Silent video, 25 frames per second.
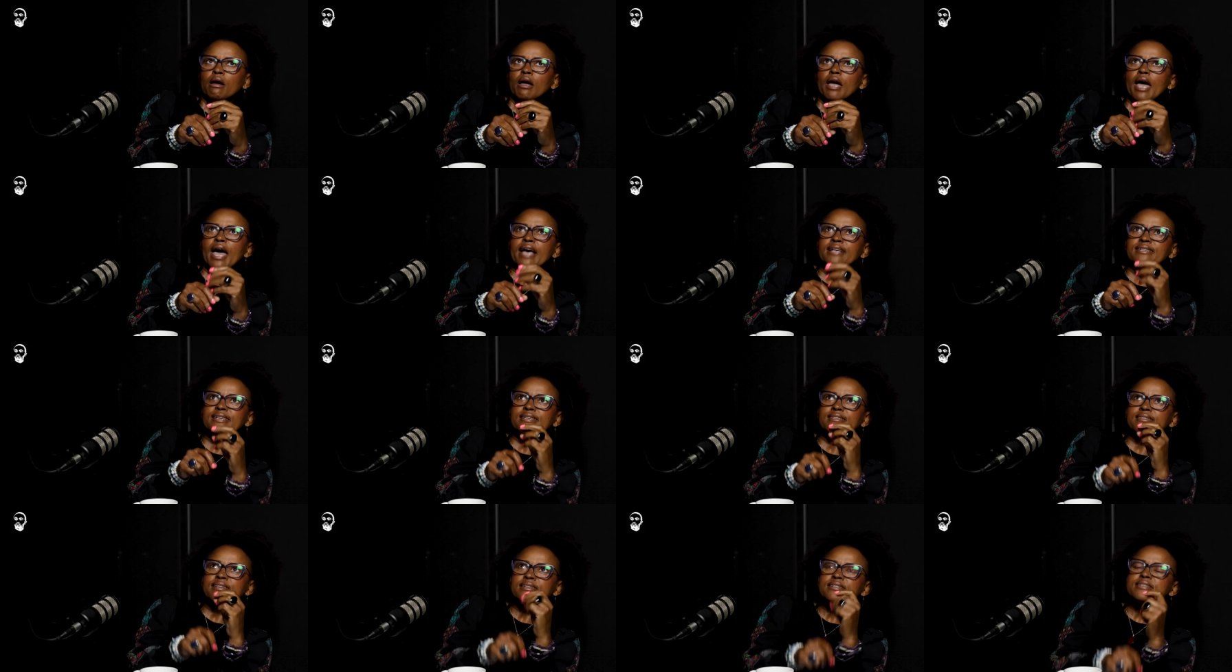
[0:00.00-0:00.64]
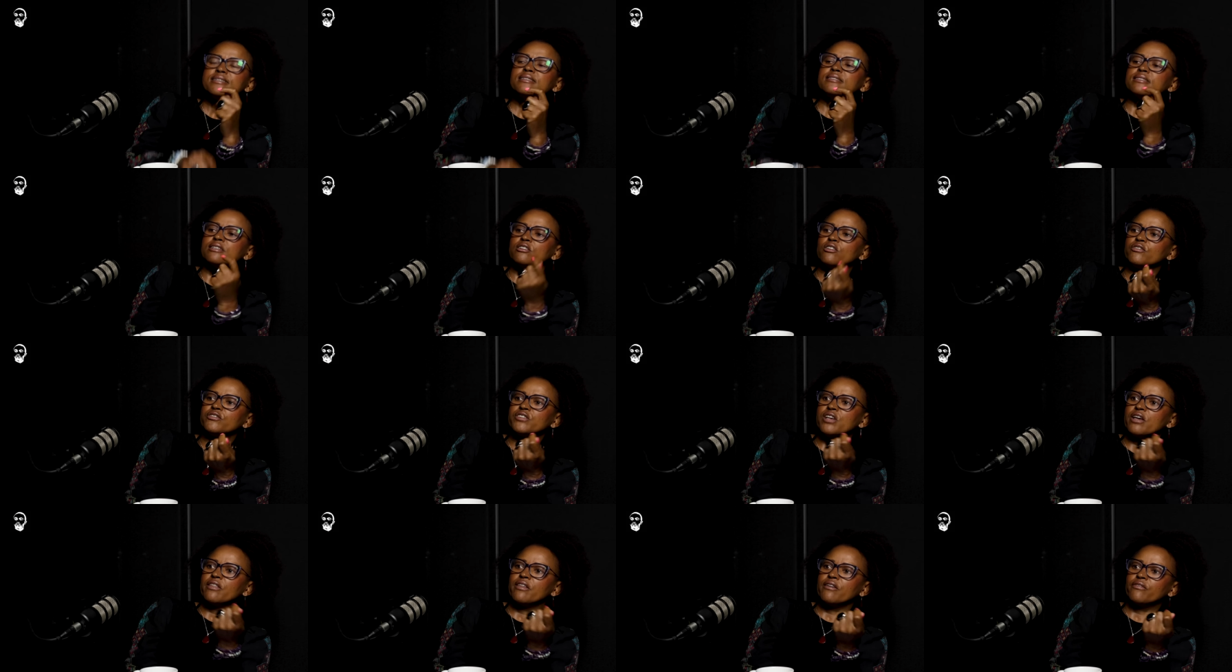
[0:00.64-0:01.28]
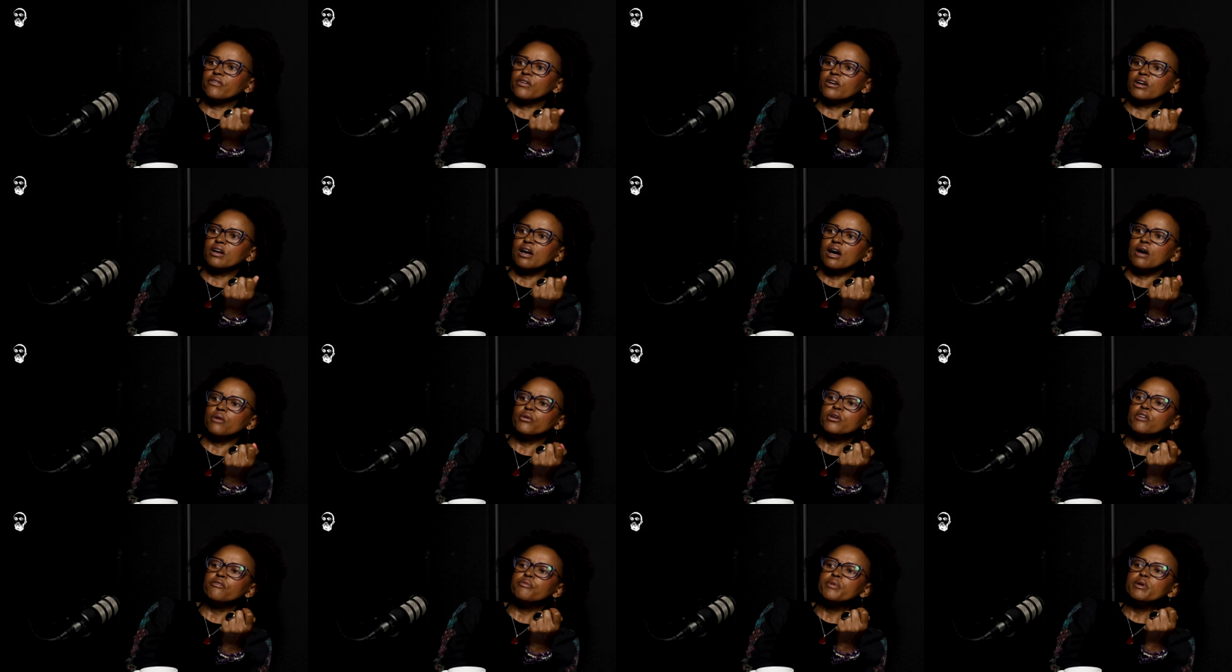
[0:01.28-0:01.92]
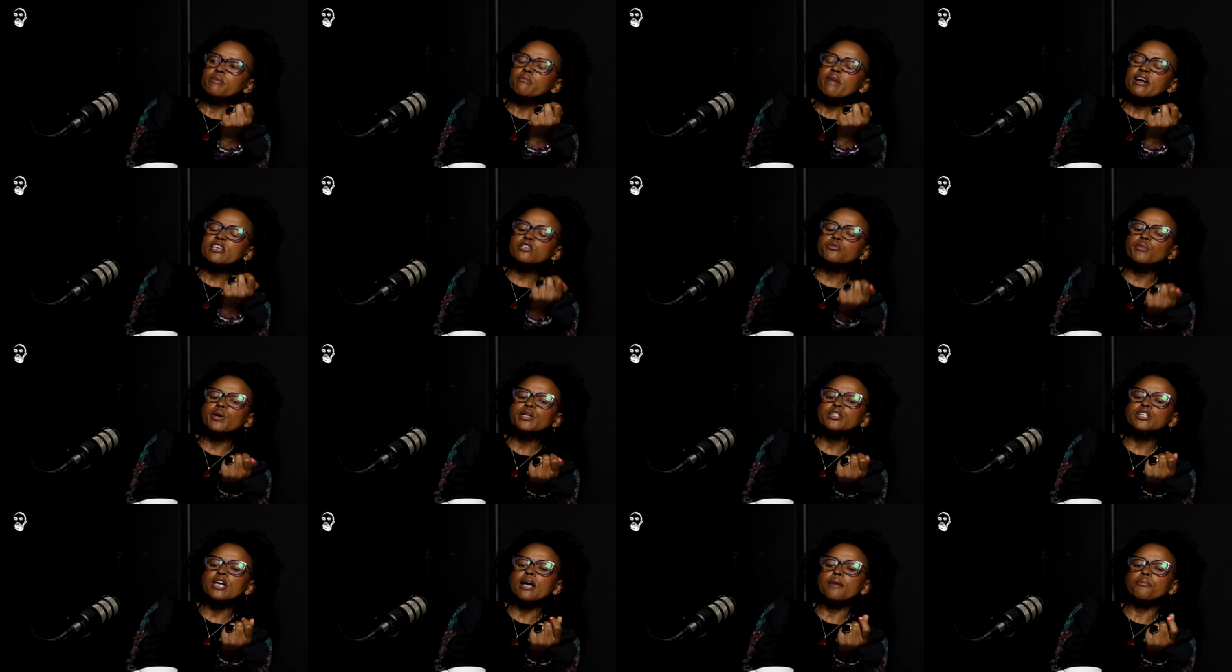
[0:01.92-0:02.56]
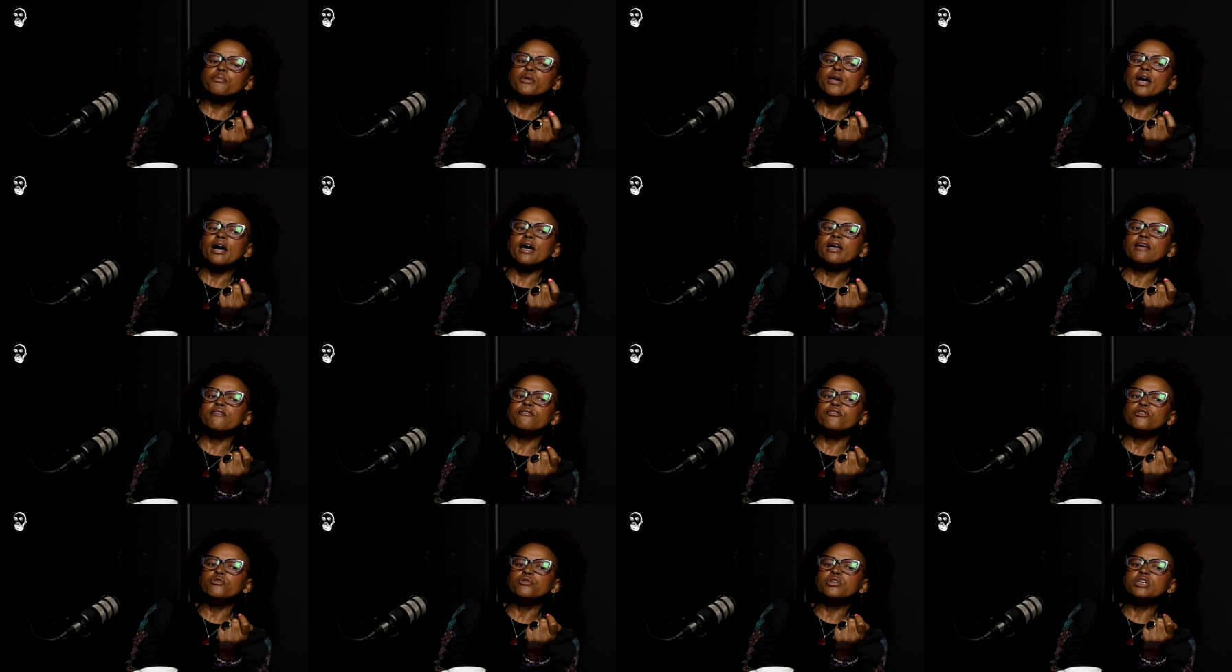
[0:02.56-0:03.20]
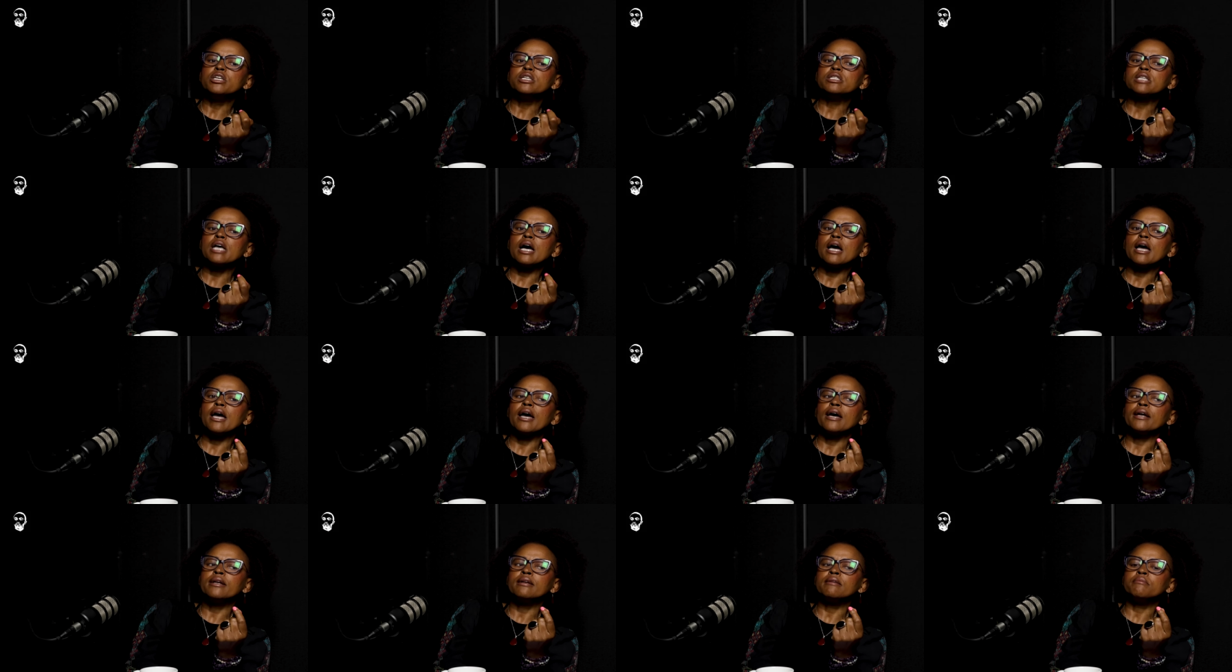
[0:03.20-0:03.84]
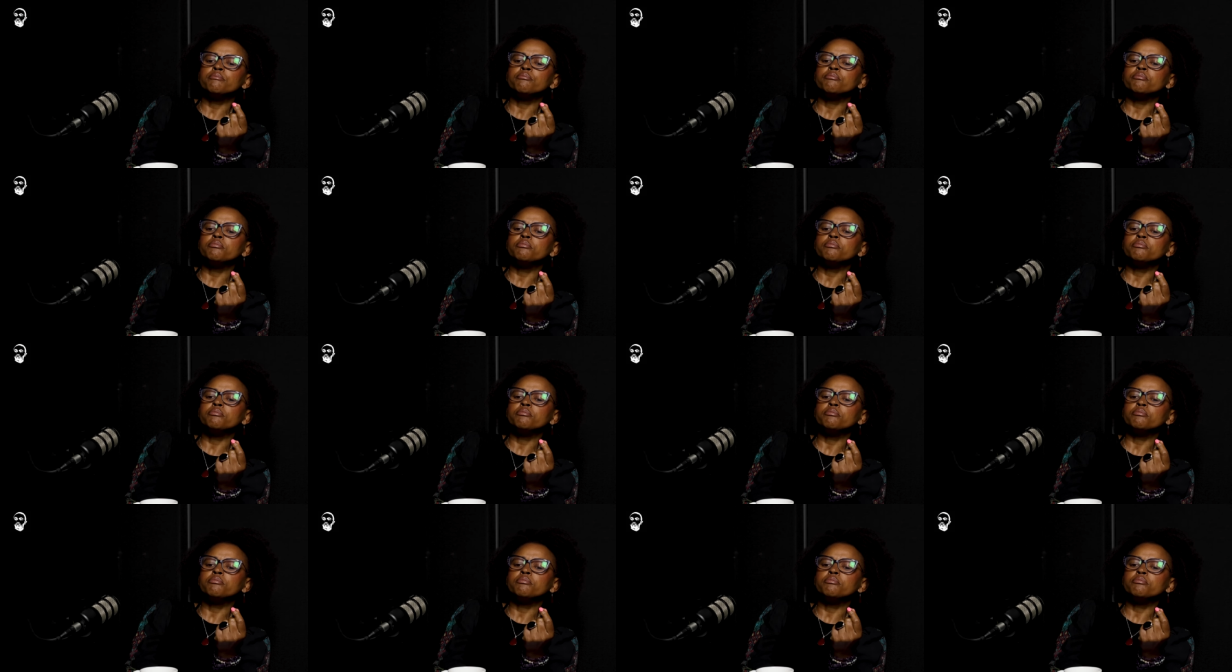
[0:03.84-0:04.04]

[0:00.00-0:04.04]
as a citizen of South Africa. I would have been much, much happier if UNISA had